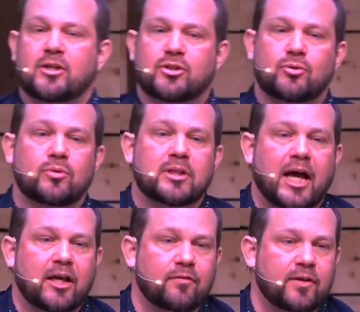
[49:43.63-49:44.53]
to
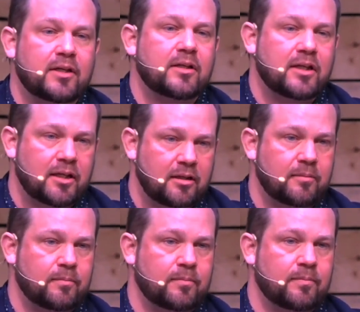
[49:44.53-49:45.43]
life in him.